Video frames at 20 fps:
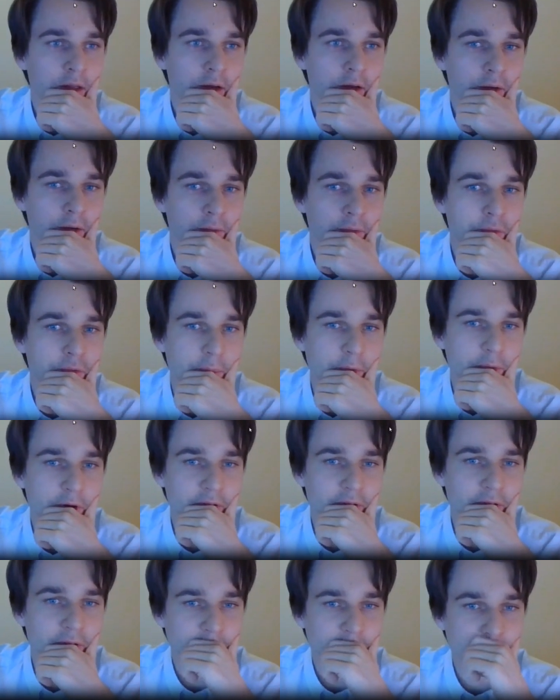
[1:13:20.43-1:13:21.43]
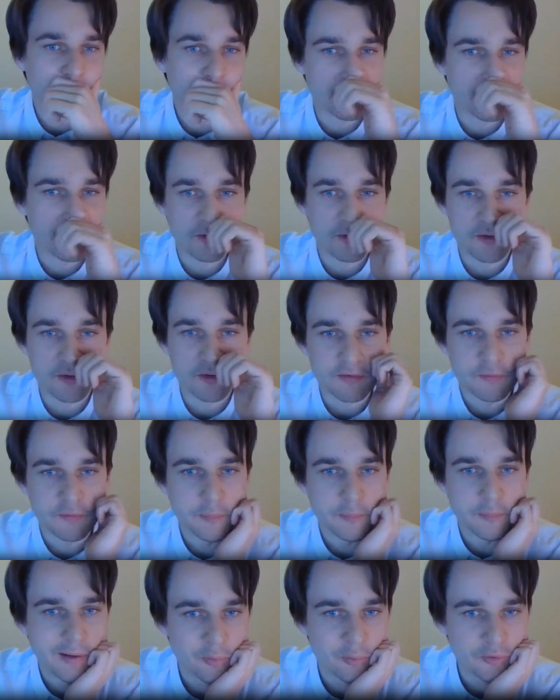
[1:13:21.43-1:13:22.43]
for marketing materials,
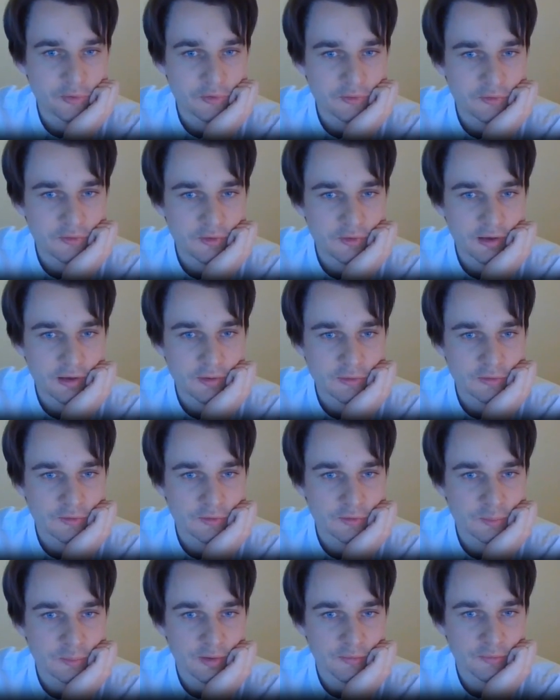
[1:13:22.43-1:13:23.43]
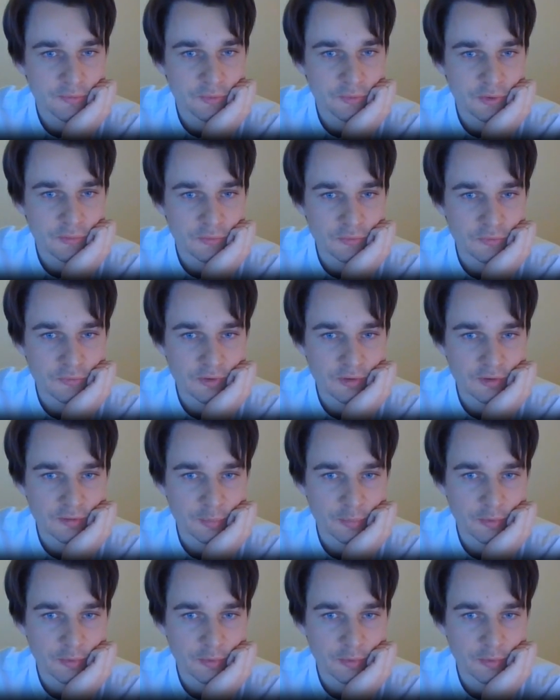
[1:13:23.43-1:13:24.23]
I put out a few different things,